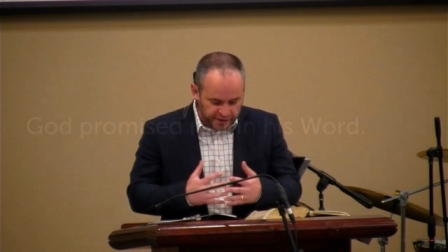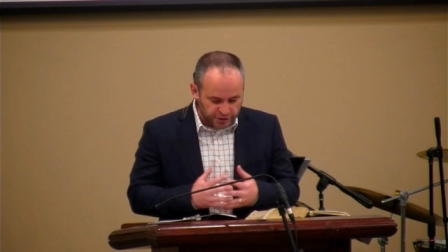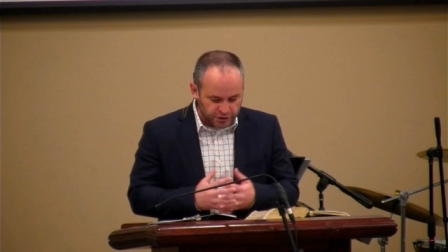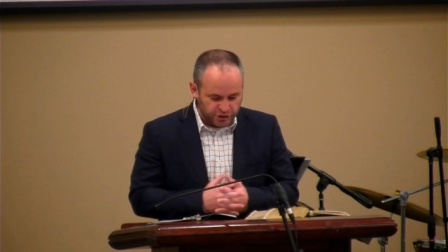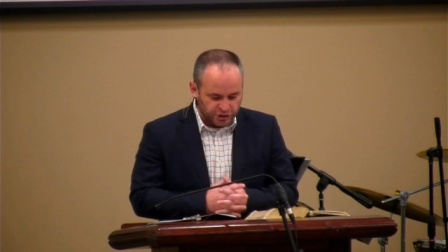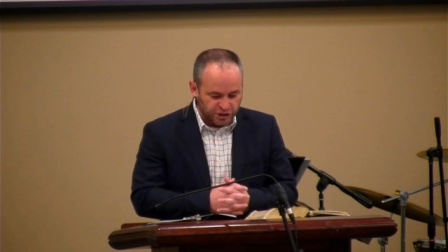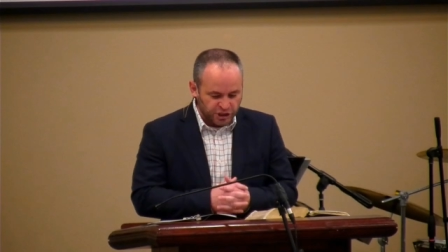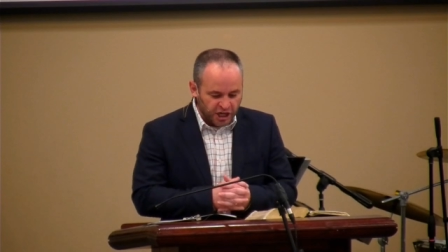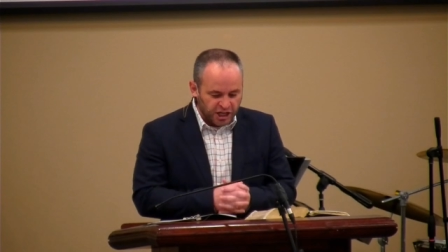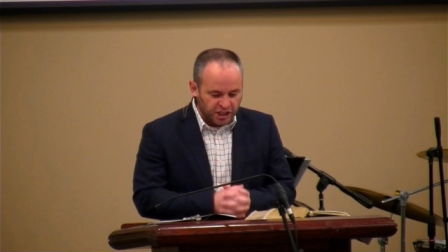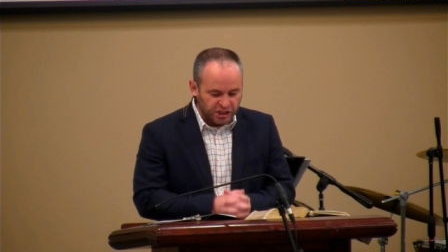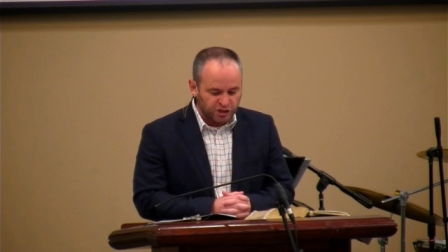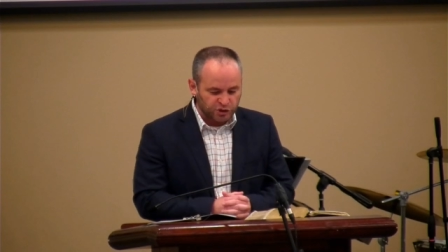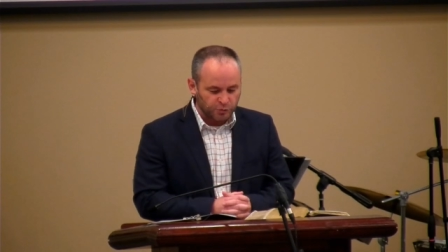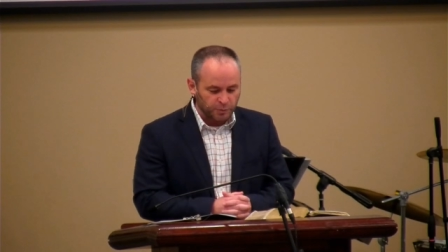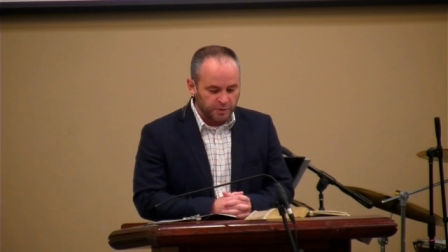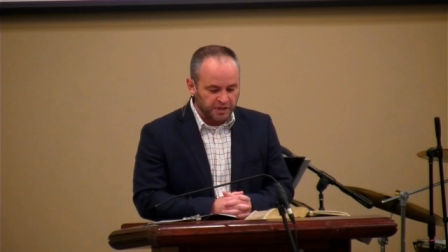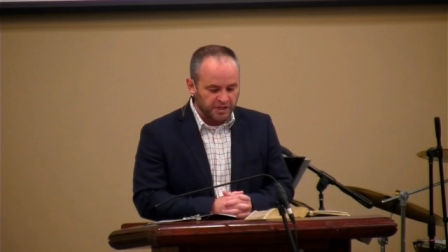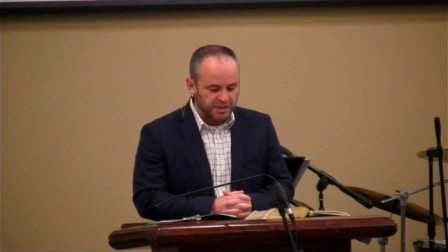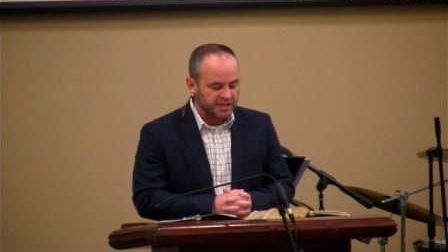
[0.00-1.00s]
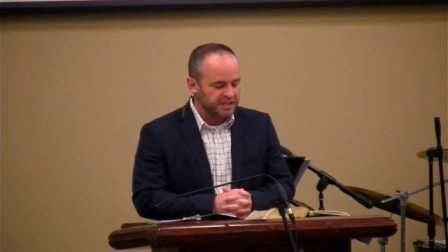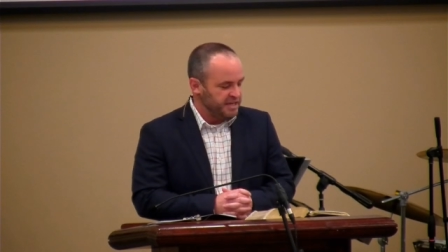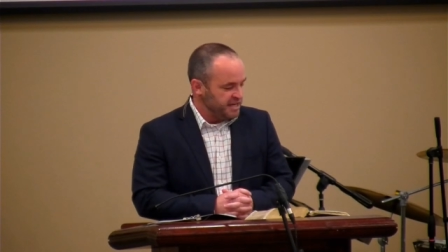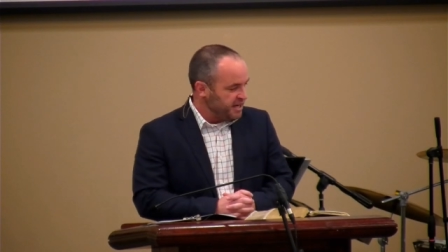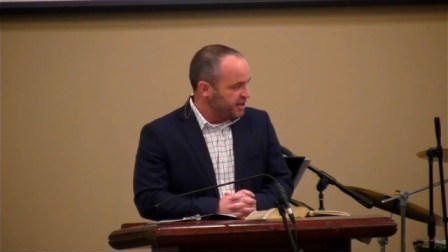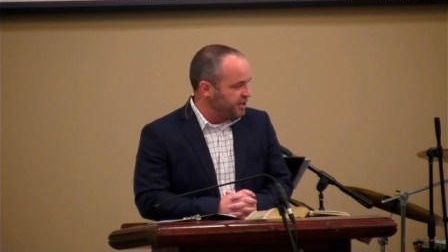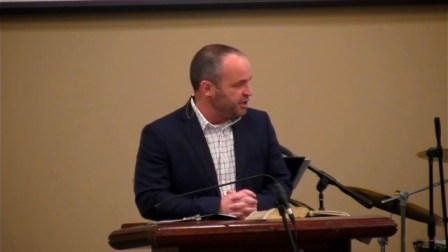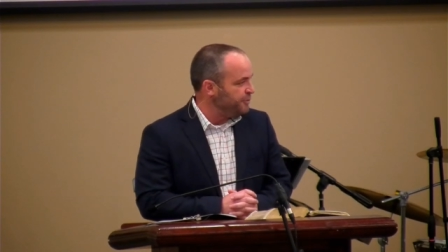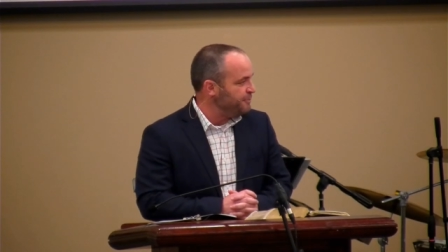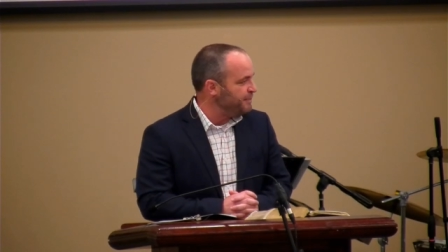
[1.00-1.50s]
and here
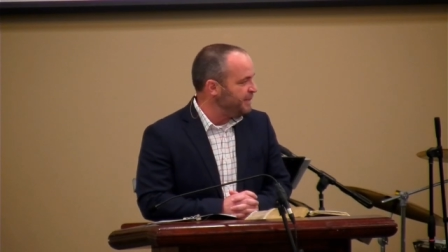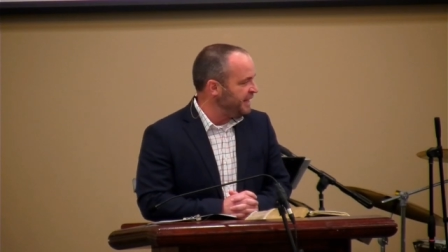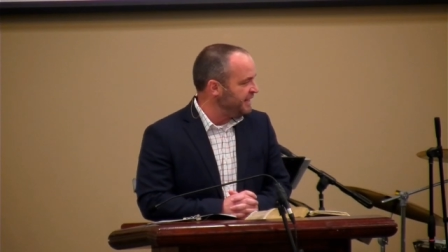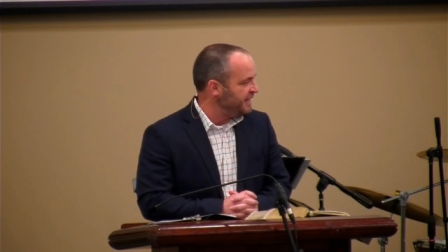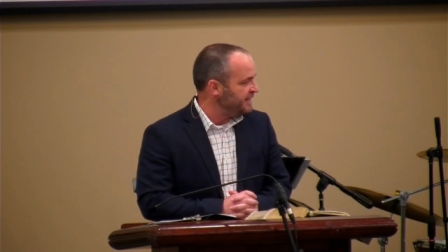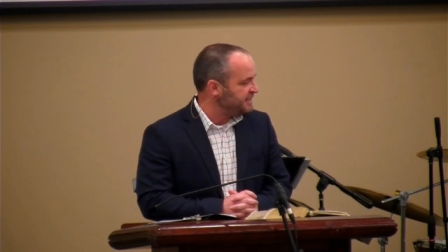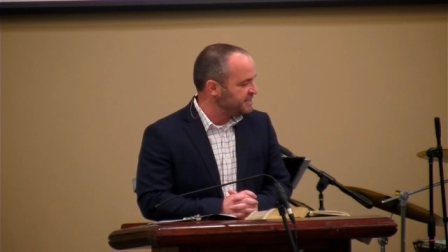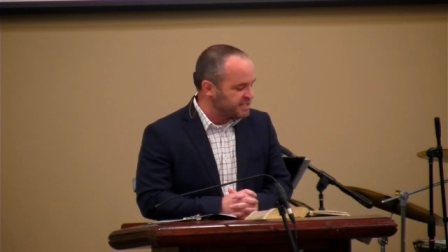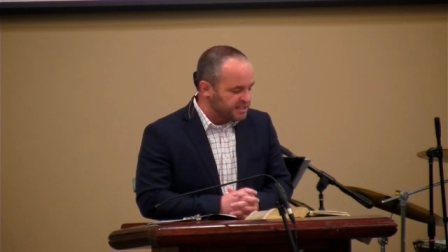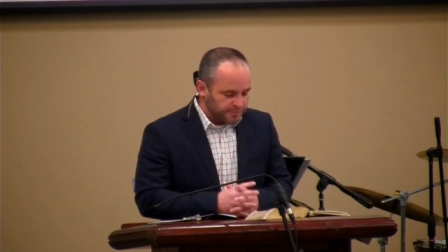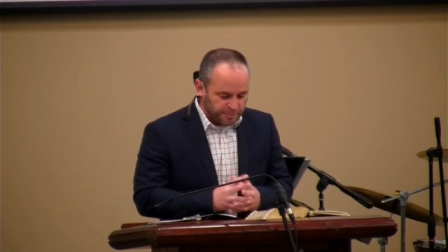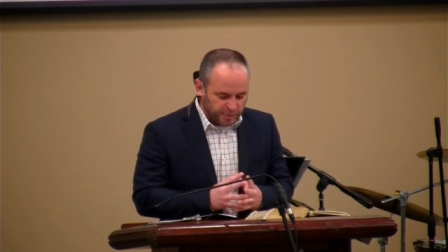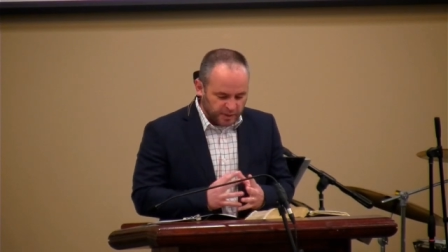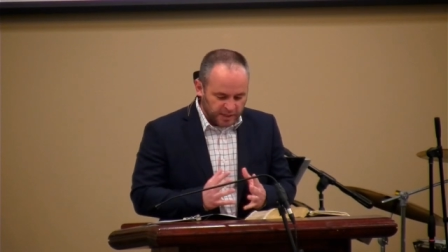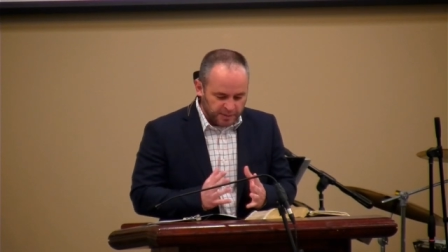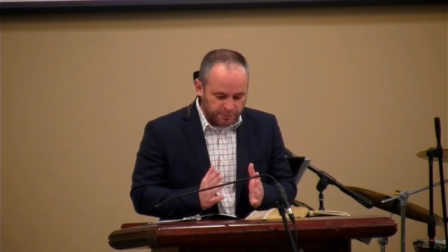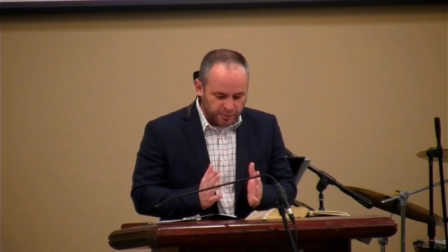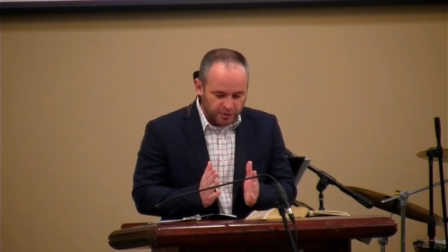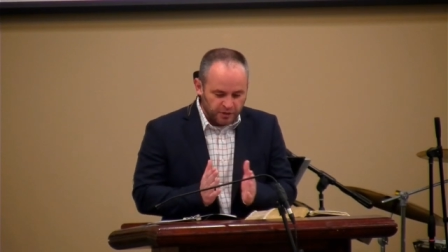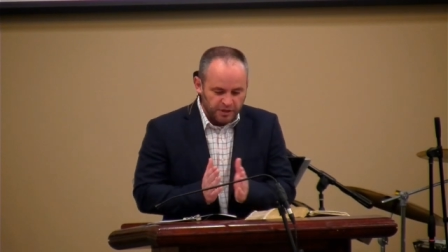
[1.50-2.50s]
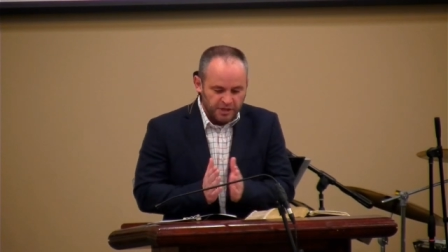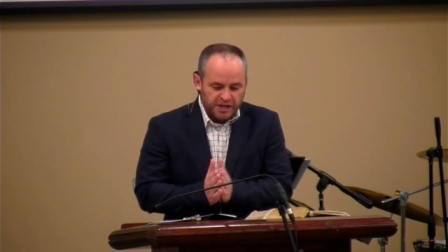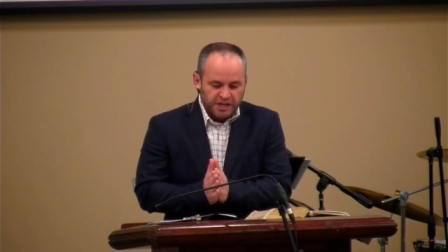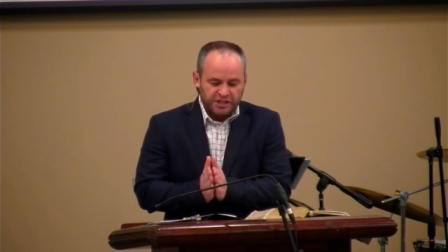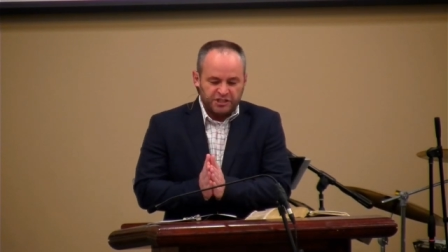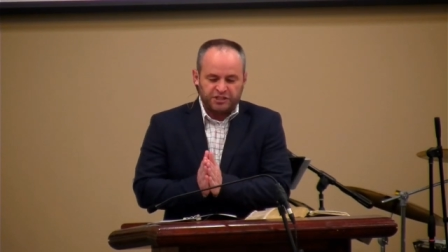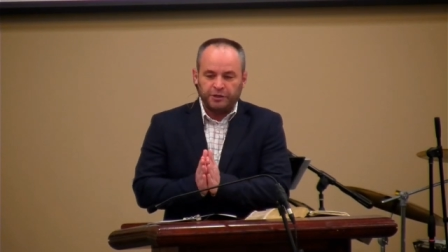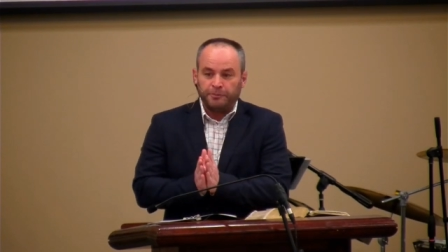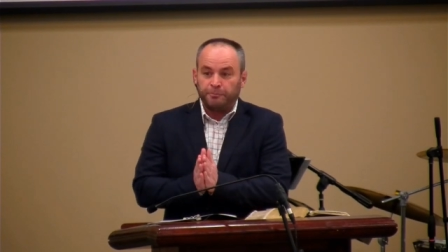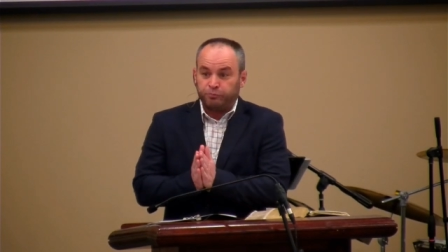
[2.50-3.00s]
Joshua commands the
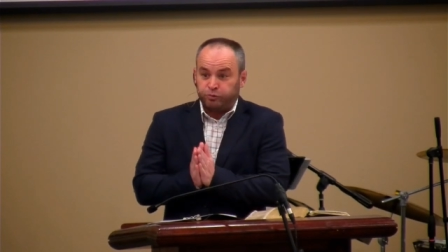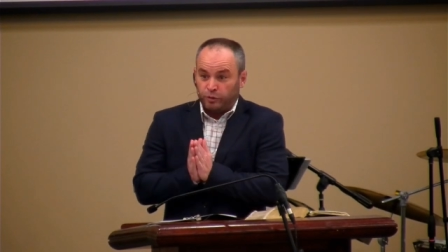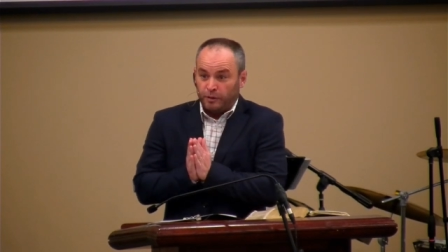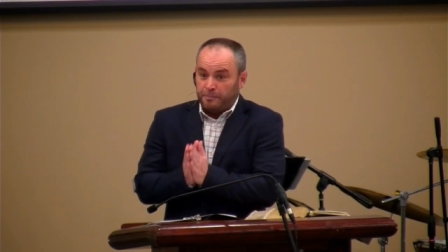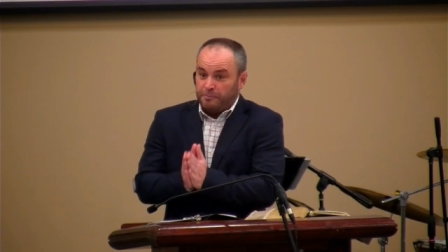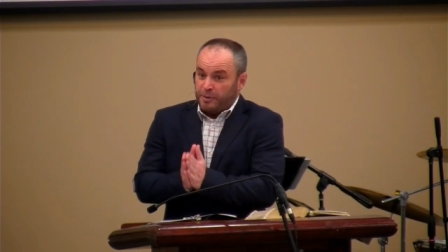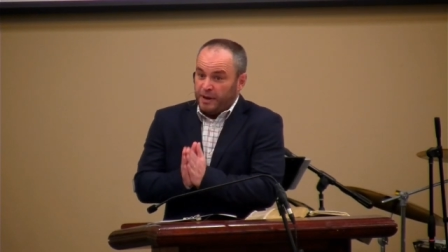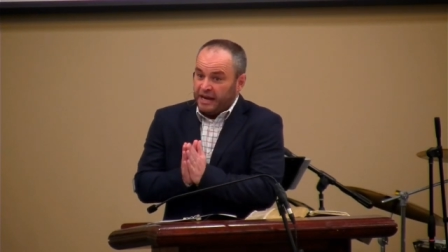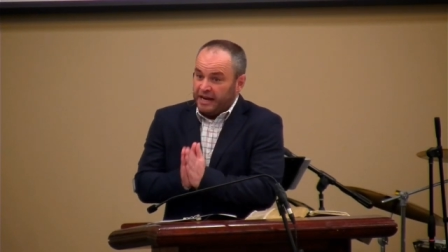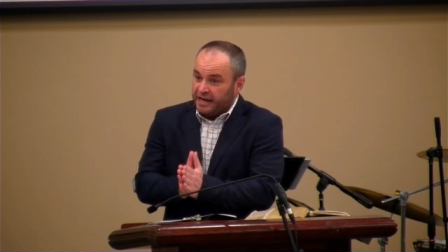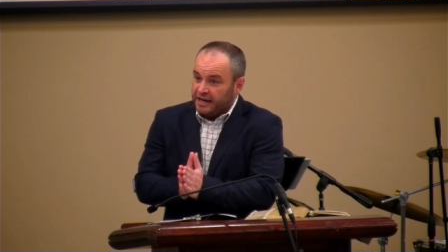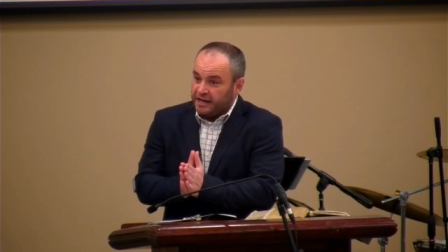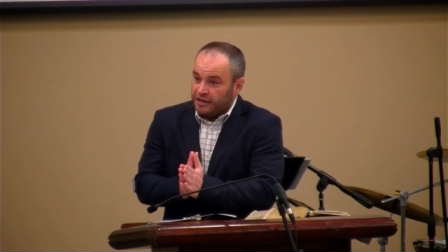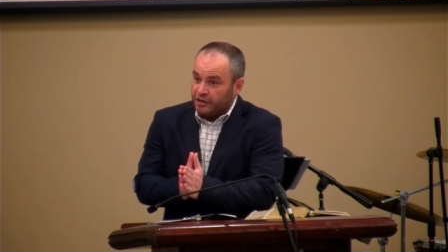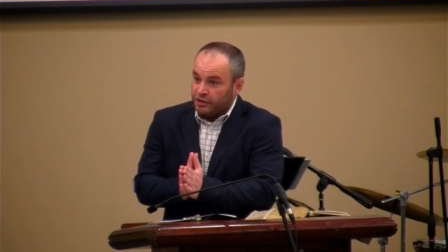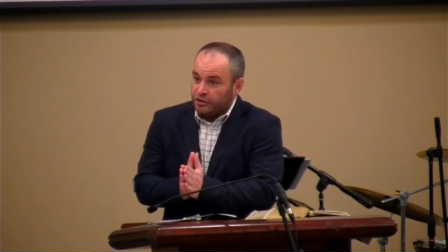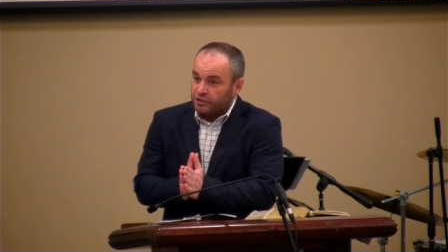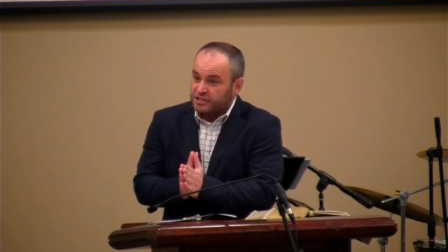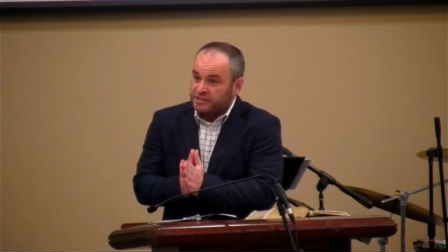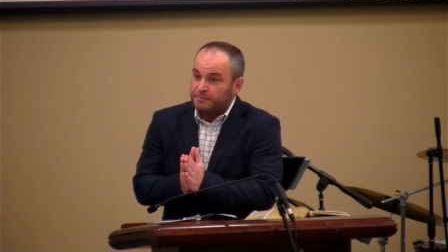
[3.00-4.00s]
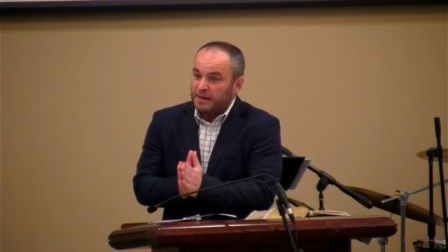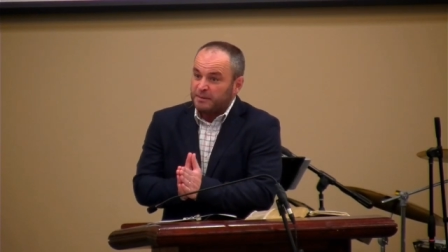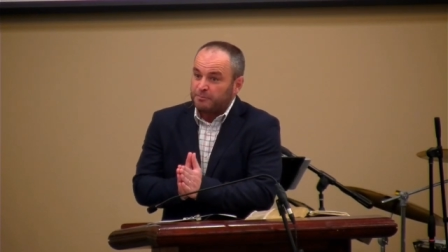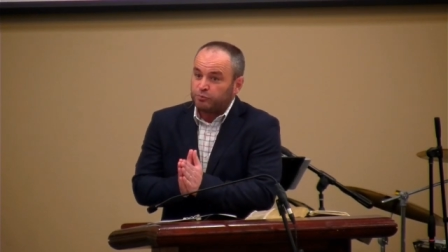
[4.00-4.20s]
people to prepare,